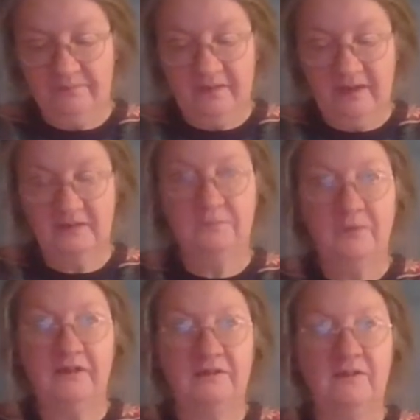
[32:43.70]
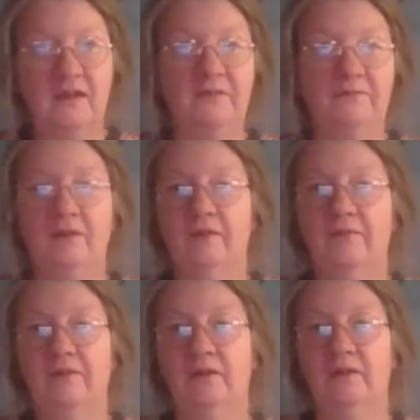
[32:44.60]
that's money saved, I
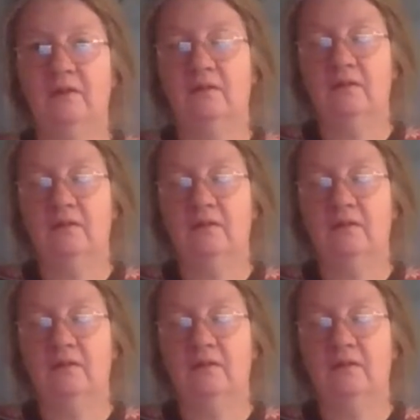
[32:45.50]
think.